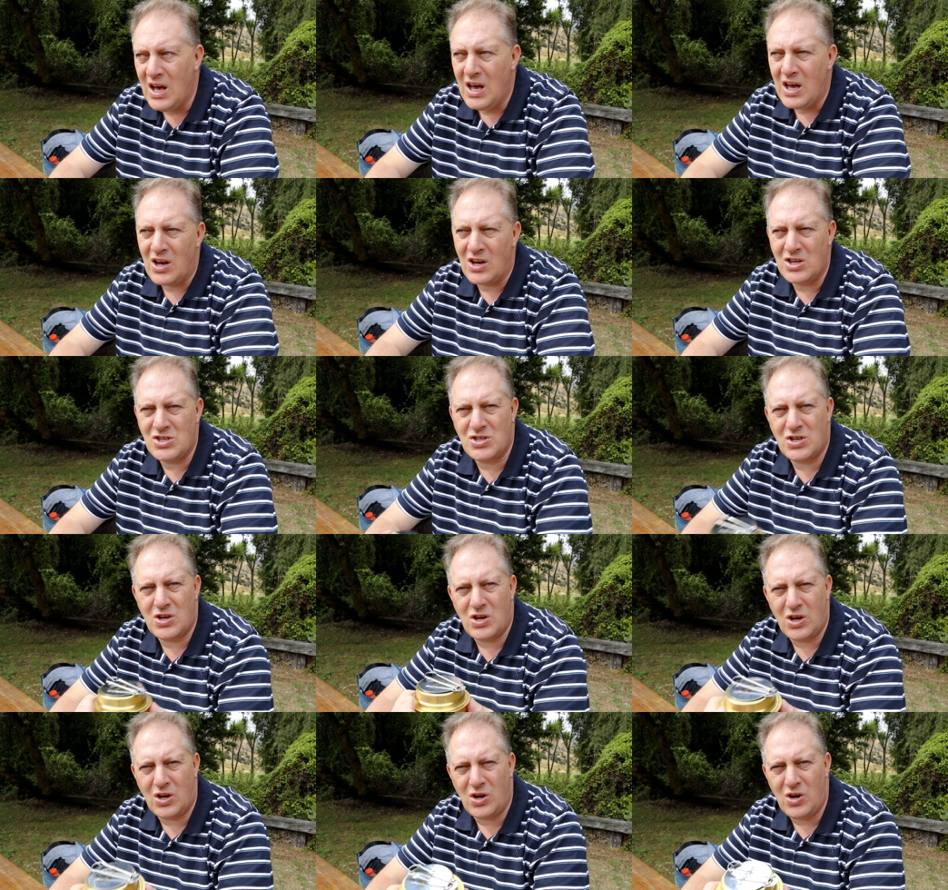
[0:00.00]
because
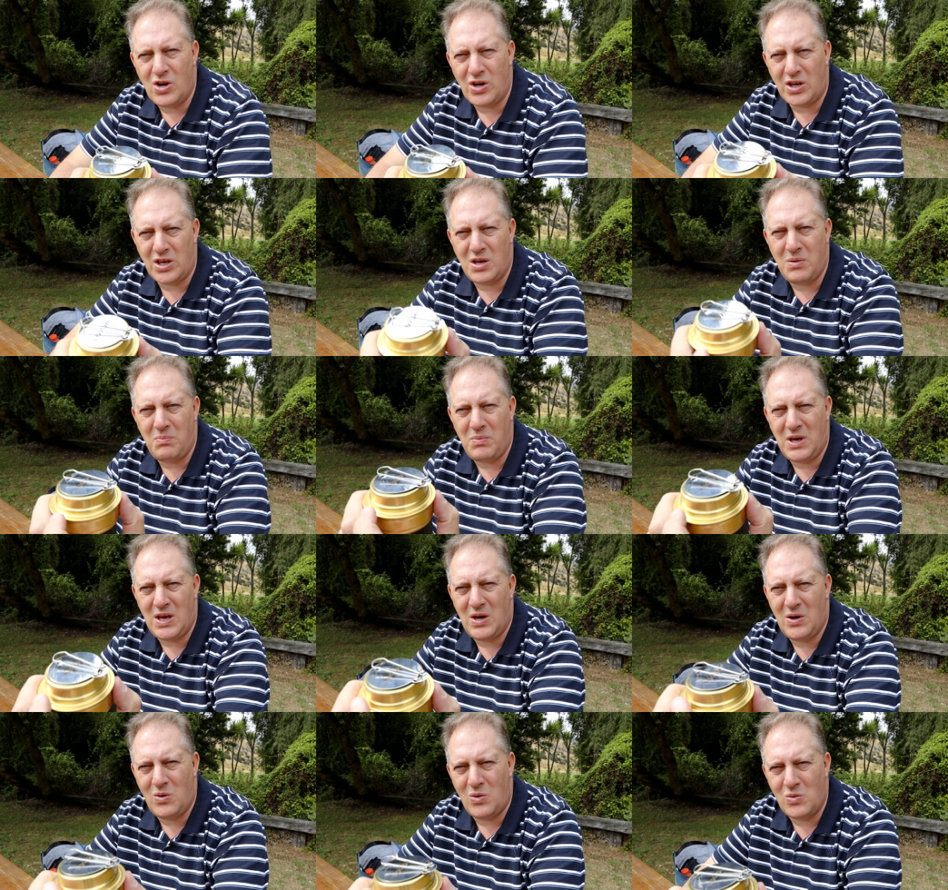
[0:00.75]
you could cook your
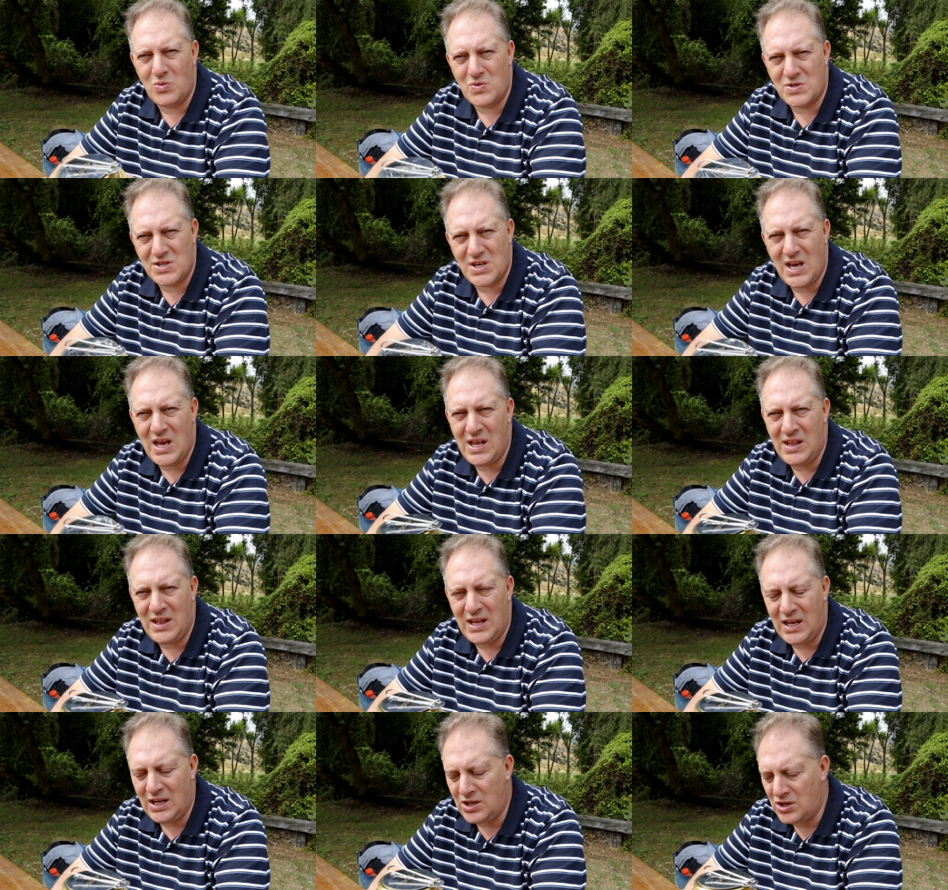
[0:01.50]
meals
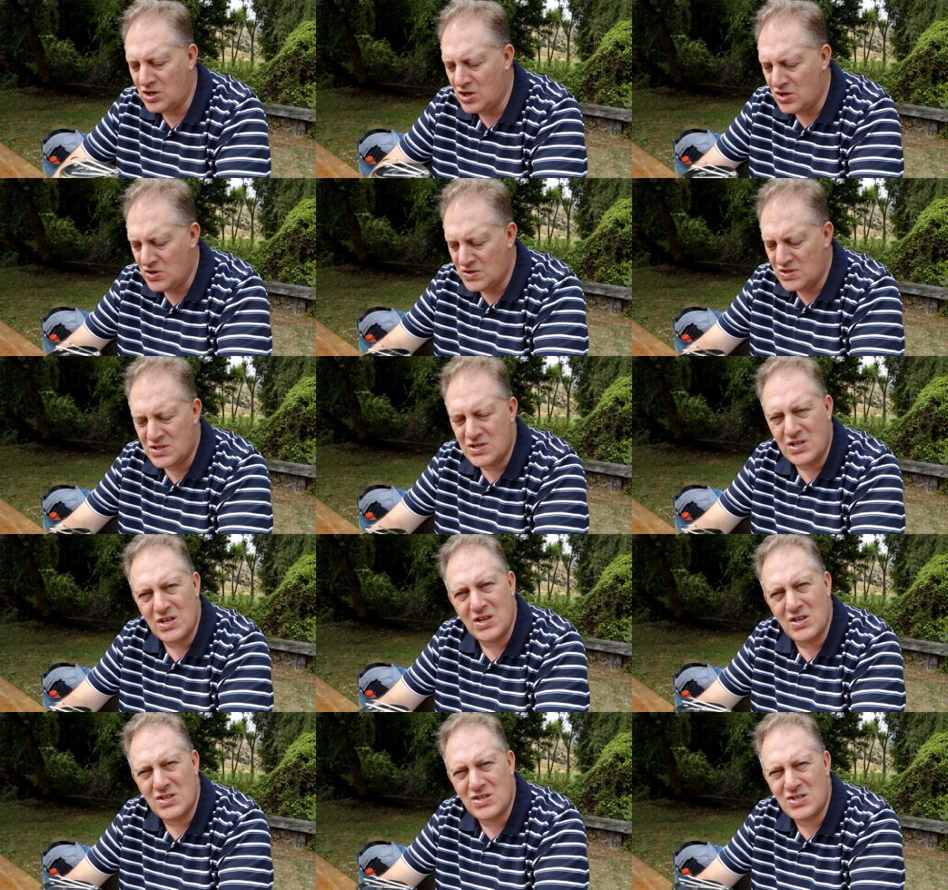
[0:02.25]
and then use
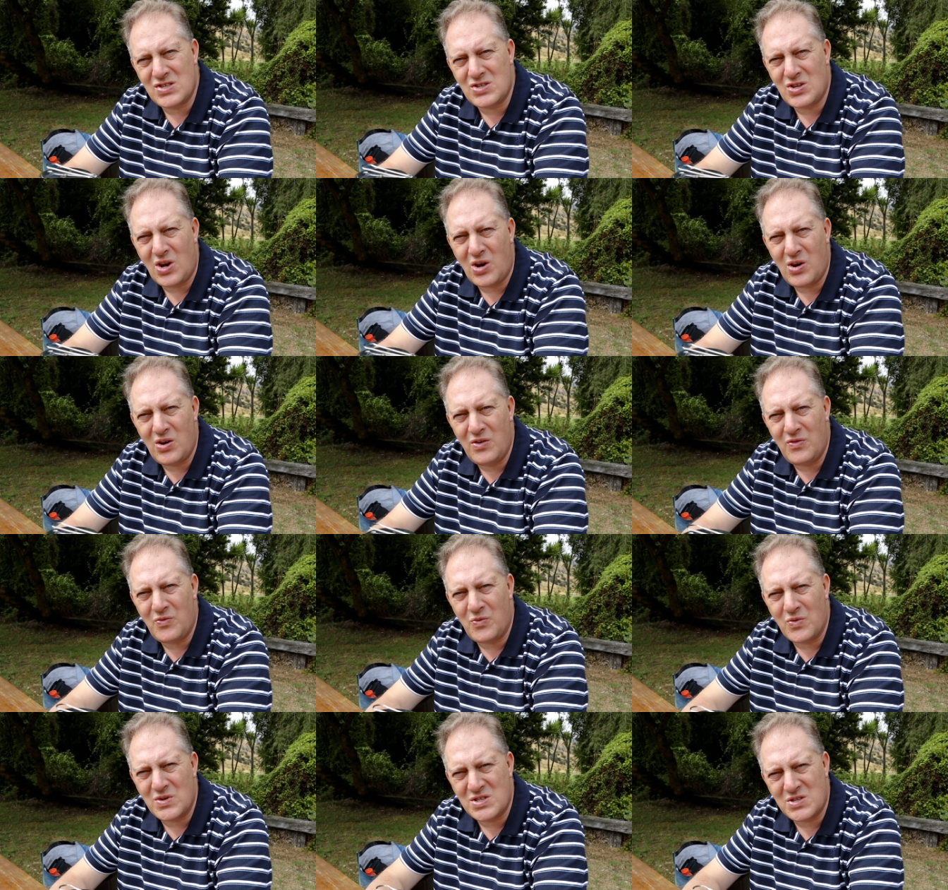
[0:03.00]
the
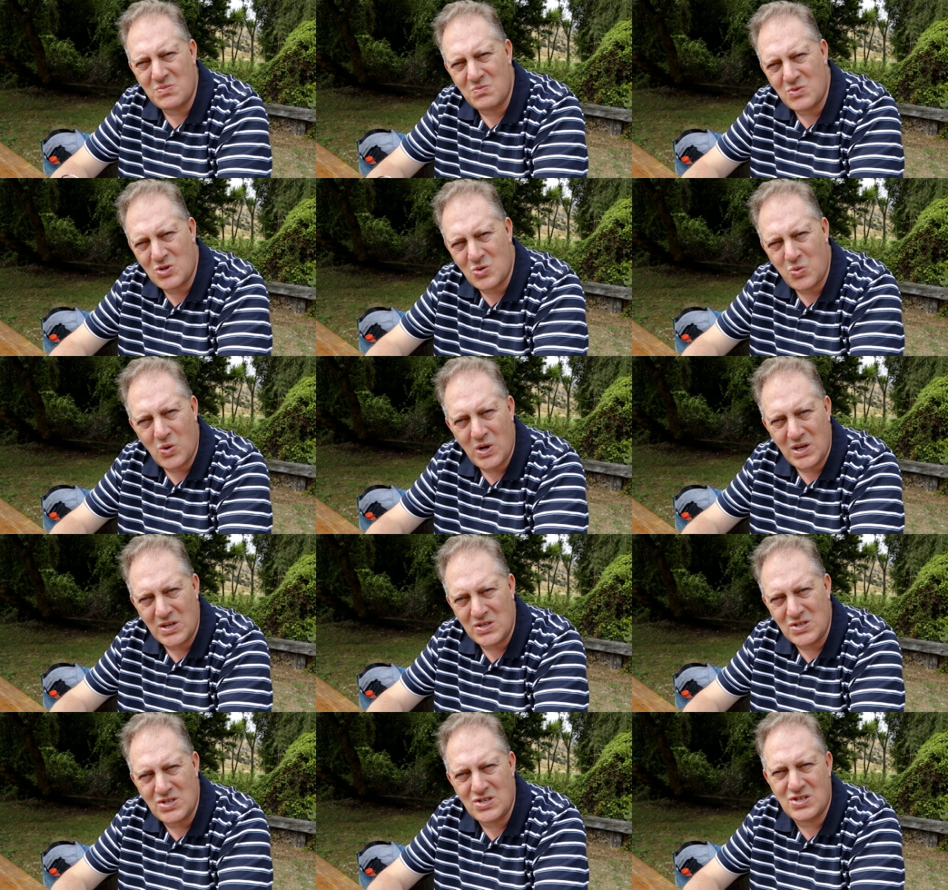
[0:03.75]
stove with some
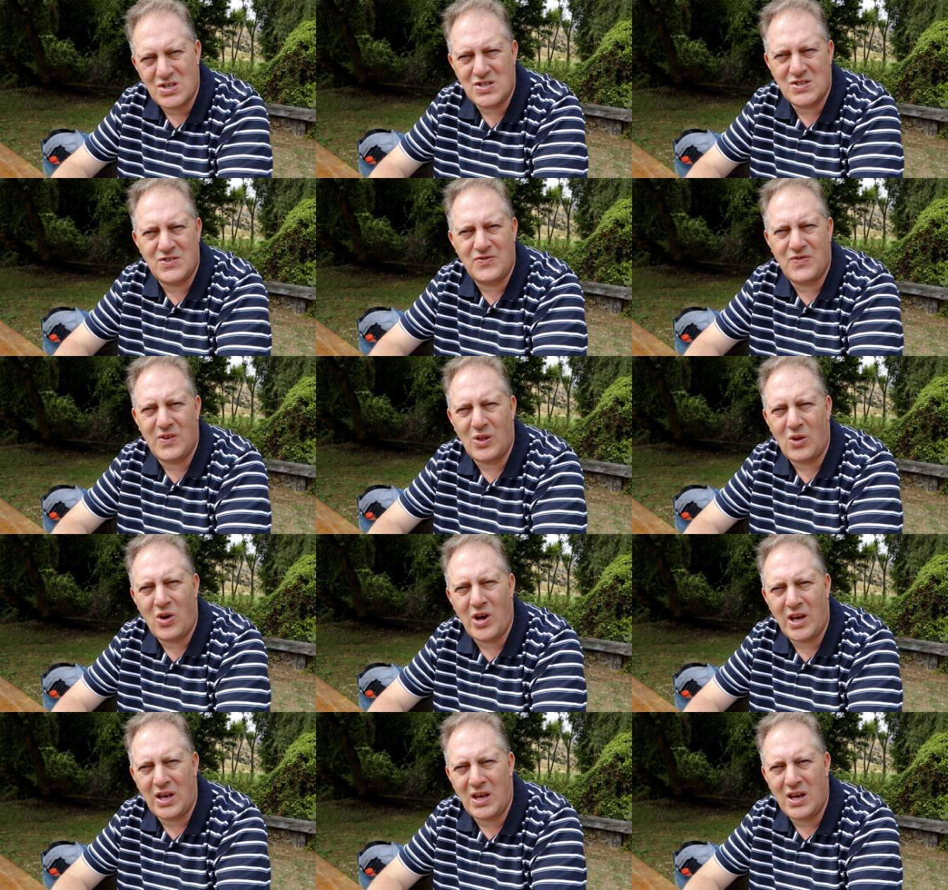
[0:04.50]
twigs just for
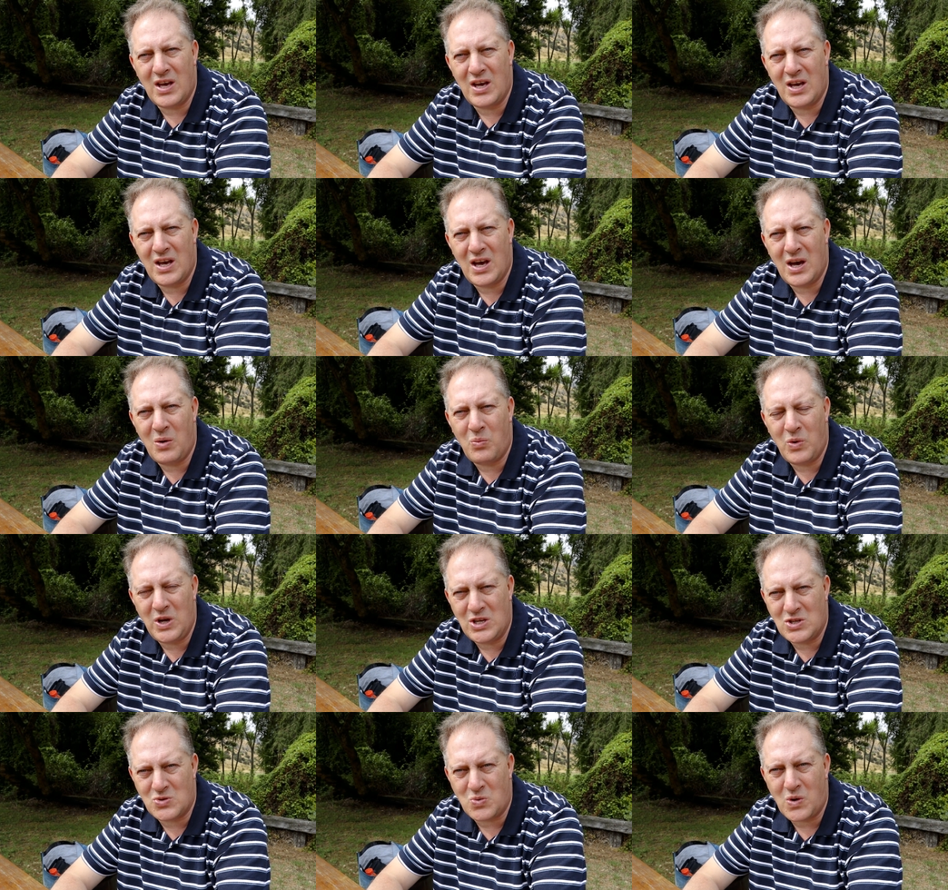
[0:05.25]
like a
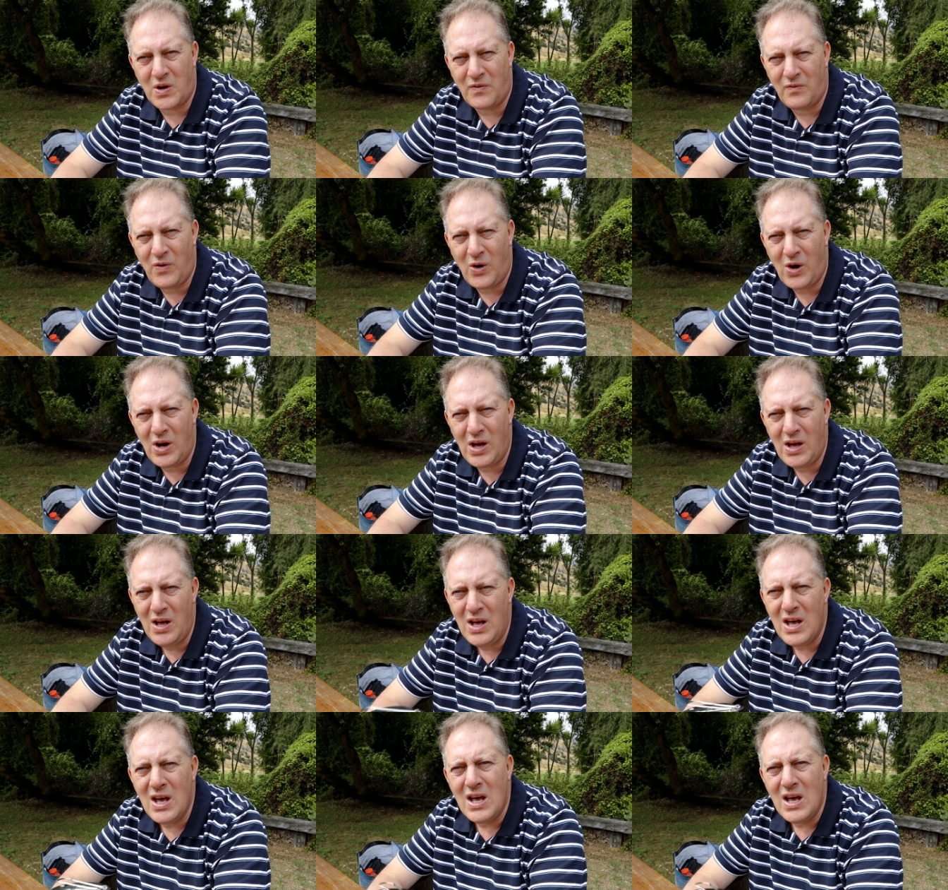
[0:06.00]
wee twig fire.